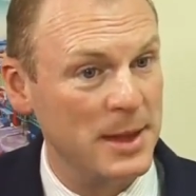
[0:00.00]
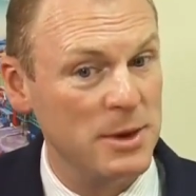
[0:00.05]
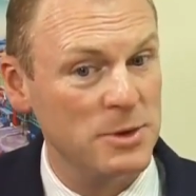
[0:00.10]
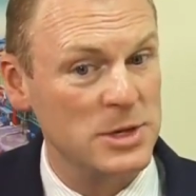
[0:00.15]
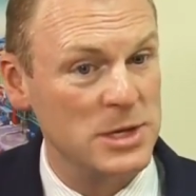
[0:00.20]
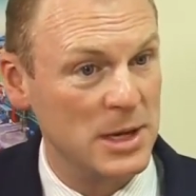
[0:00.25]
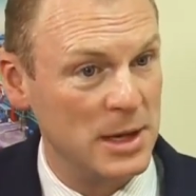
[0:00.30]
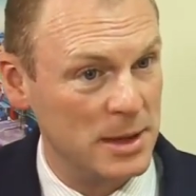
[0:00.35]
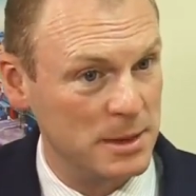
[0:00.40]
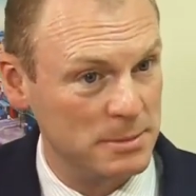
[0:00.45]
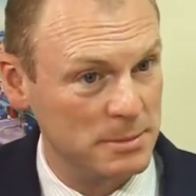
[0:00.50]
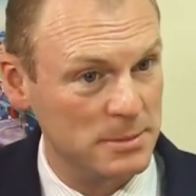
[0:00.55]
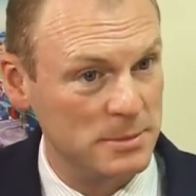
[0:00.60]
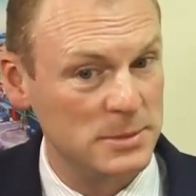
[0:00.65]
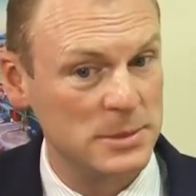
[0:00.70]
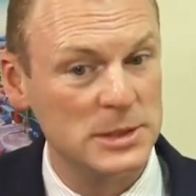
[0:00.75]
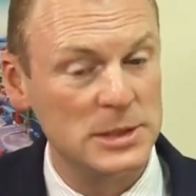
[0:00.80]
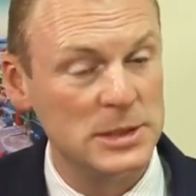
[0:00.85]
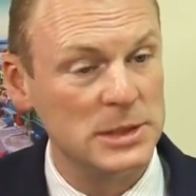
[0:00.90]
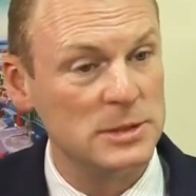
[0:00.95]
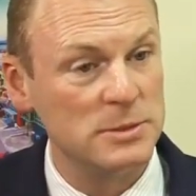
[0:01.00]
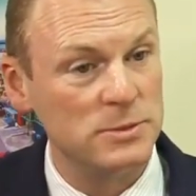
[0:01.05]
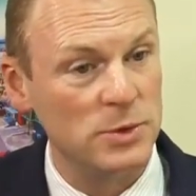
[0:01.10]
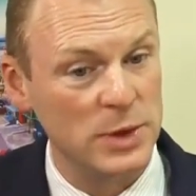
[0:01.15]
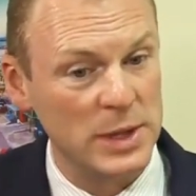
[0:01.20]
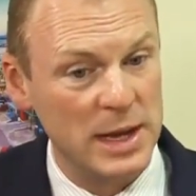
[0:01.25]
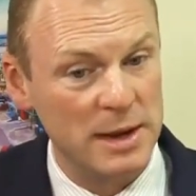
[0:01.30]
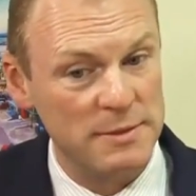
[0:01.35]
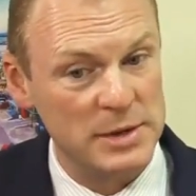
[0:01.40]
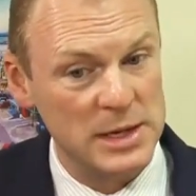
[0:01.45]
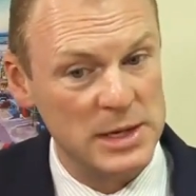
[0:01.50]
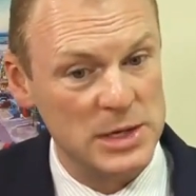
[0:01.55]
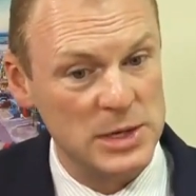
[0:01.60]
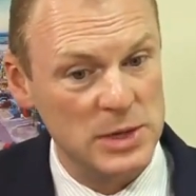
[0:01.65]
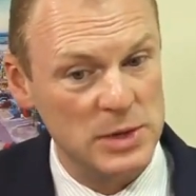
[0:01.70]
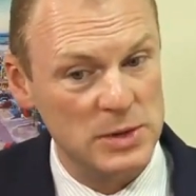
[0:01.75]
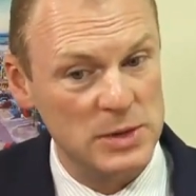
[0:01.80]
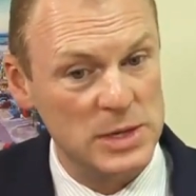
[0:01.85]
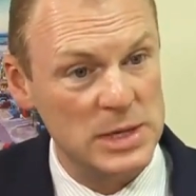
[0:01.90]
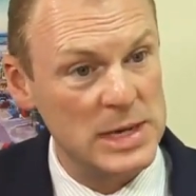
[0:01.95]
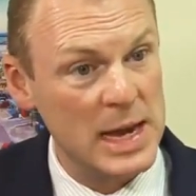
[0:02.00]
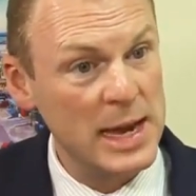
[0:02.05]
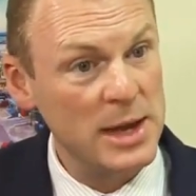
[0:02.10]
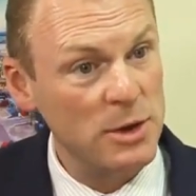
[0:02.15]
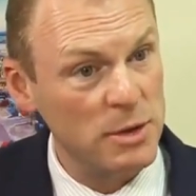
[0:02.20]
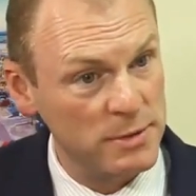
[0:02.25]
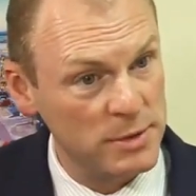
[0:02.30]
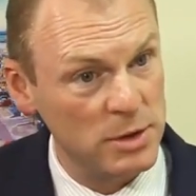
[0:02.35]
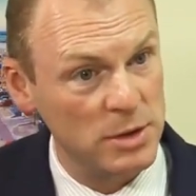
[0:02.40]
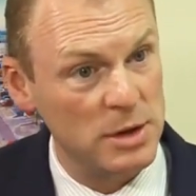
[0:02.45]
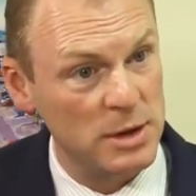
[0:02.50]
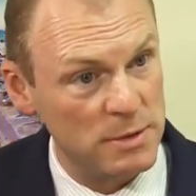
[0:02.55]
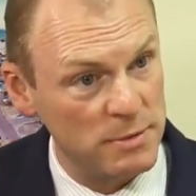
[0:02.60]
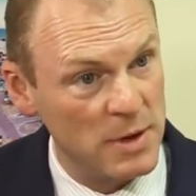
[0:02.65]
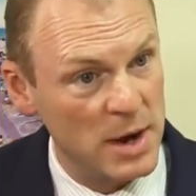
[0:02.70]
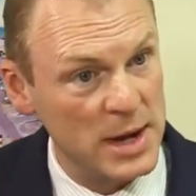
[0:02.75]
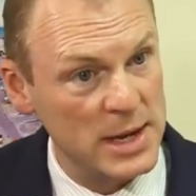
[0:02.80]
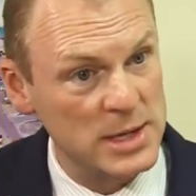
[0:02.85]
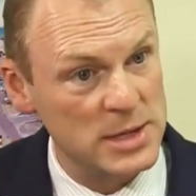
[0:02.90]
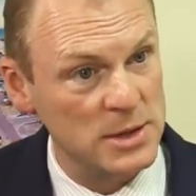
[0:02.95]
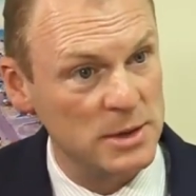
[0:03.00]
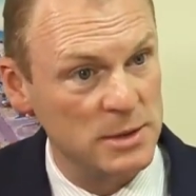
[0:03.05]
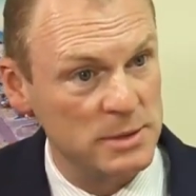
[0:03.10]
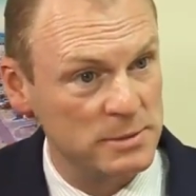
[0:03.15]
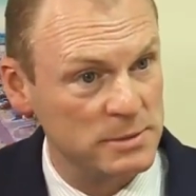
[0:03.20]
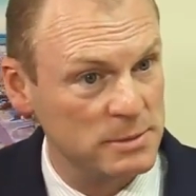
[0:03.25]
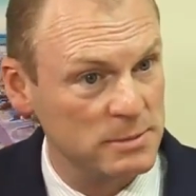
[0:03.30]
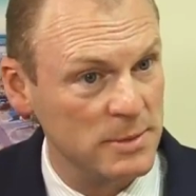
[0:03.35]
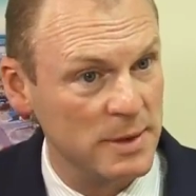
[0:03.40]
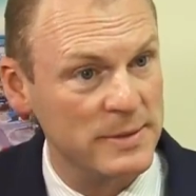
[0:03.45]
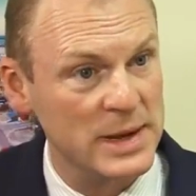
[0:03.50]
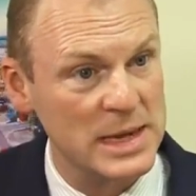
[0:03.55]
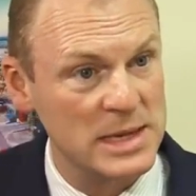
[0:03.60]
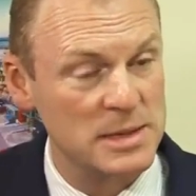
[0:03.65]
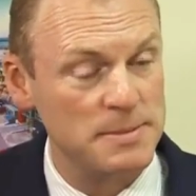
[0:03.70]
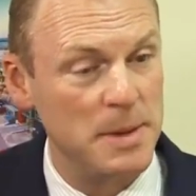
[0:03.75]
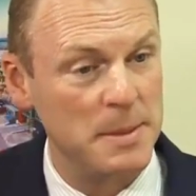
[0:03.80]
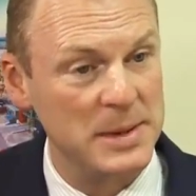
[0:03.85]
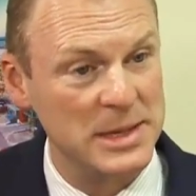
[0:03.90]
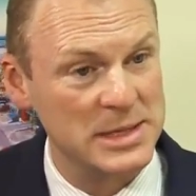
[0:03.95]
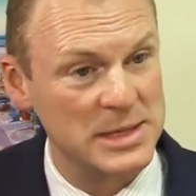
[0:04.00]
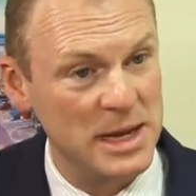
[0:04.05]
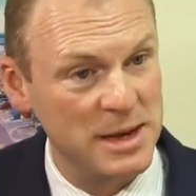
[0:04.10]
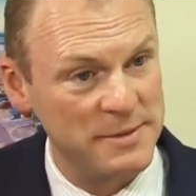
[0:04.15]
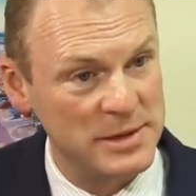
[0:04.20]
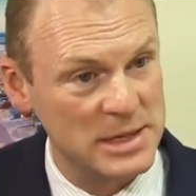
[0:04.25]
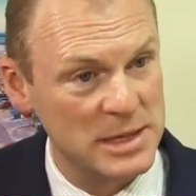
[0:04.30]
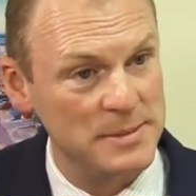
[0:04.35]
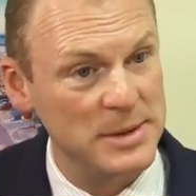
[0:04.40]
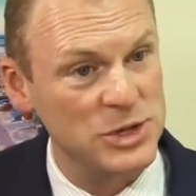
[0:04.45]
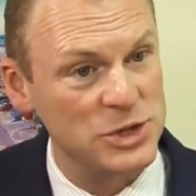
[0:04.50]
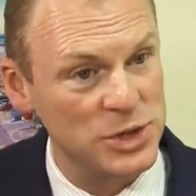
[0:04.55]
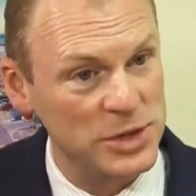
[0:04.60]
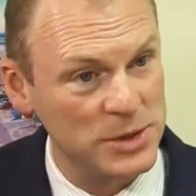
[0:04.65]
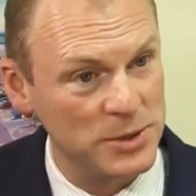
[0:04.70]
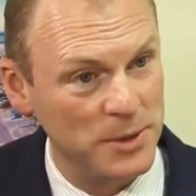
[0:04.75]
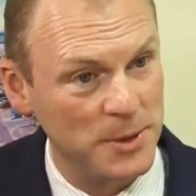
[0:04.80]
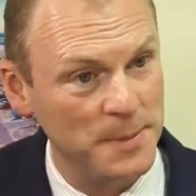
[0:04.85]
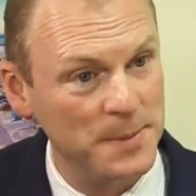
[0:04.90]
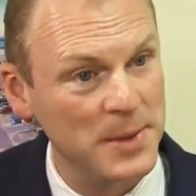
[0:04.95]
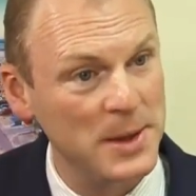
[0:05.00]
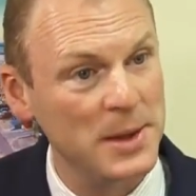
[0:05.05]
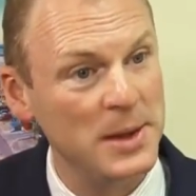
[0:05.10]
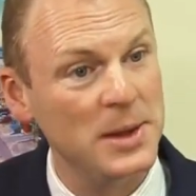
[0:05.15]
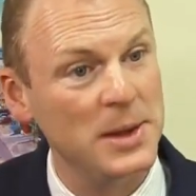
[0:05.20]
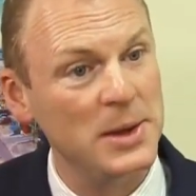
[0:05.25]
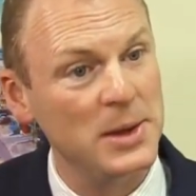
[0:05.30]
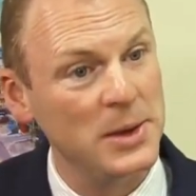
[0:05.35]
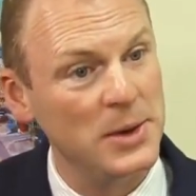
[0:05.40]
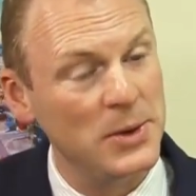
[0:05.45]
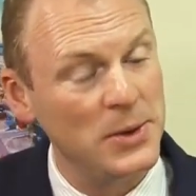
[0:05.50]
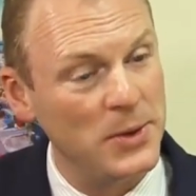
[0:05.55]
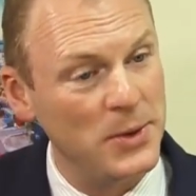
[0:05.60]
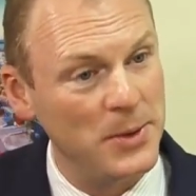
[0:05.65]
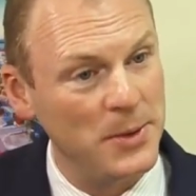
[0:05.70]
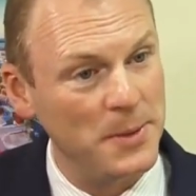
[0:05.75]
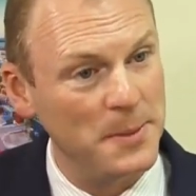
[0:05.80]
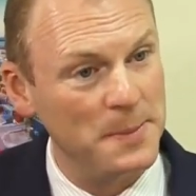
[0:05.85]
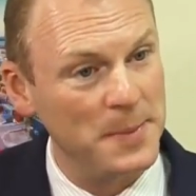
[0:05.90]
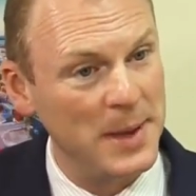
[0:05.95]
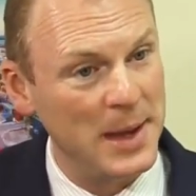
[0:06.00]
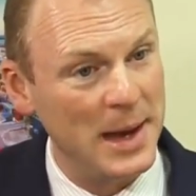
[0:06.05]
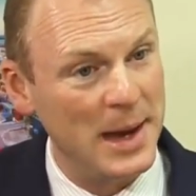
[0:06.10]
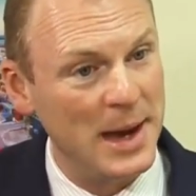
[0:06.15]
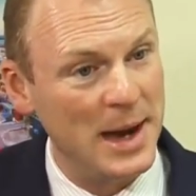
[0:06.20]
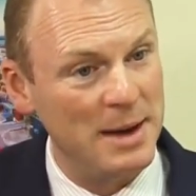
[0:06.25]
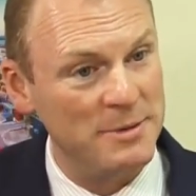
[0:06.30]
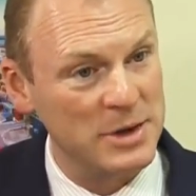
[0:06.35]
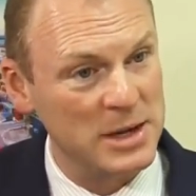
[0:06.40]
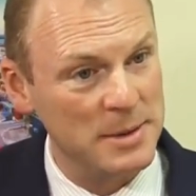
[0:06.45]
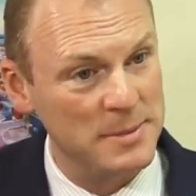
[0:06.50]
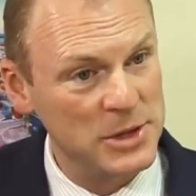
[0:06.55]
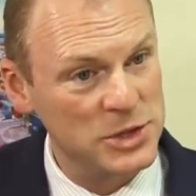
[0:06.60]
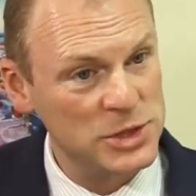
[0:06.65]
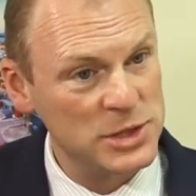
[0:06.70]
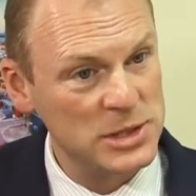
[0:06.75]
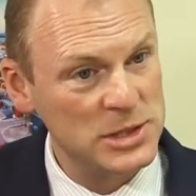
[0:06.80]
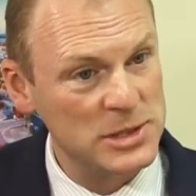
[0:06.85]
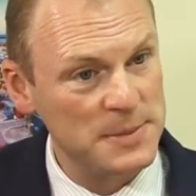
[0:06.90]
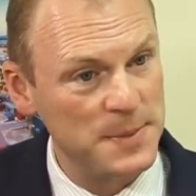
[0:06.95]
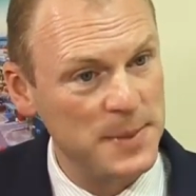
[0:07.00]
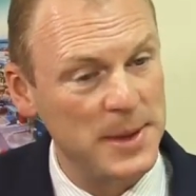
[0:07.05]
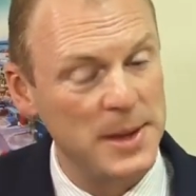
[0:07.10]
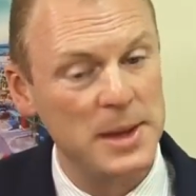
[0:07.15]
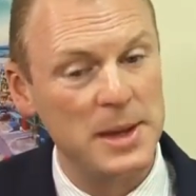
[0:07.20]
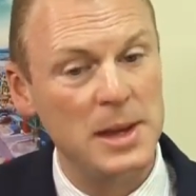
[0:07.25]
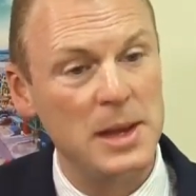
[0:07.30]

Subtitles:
Those are for the Governor to take, often on advice of whether that's the Public Service Commission or other commissions.